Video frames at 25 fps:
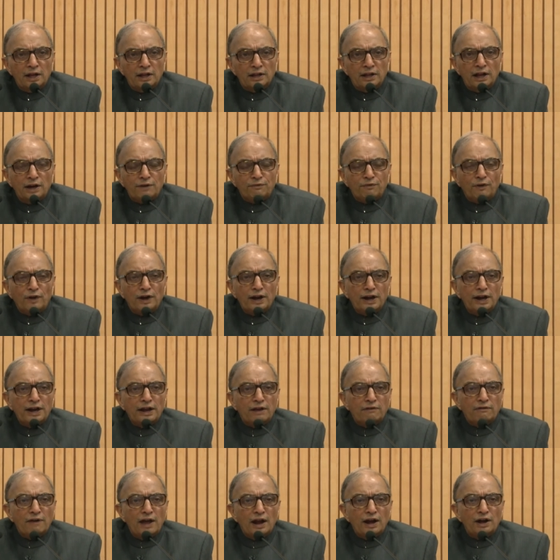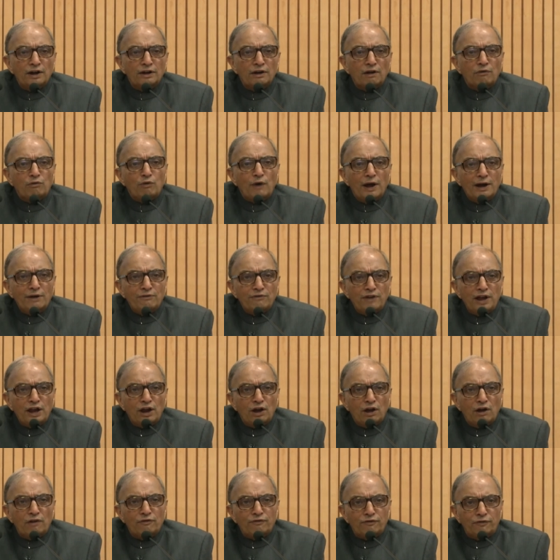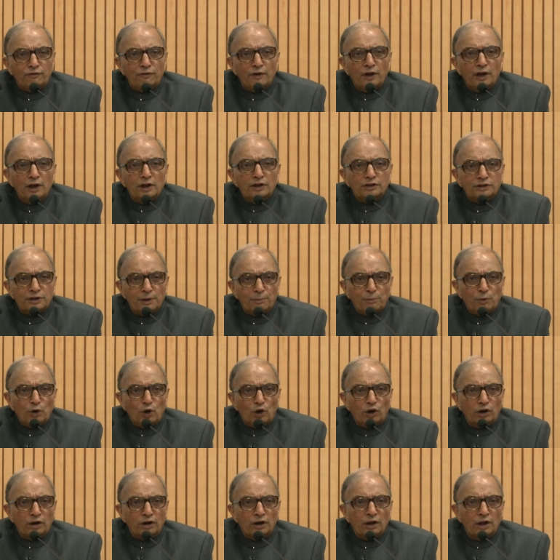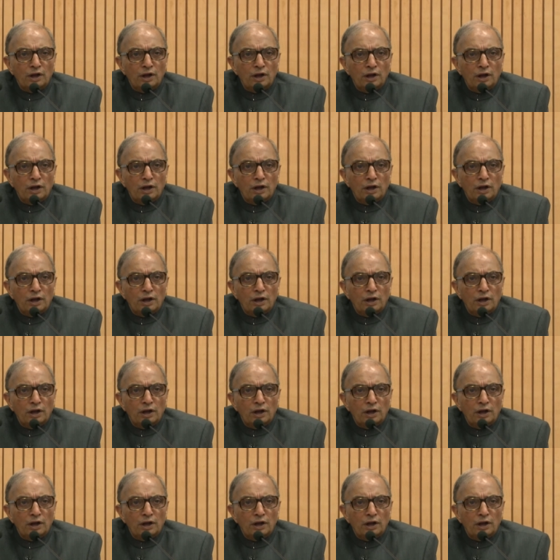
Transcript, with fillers: that for an equivalent of one week of support,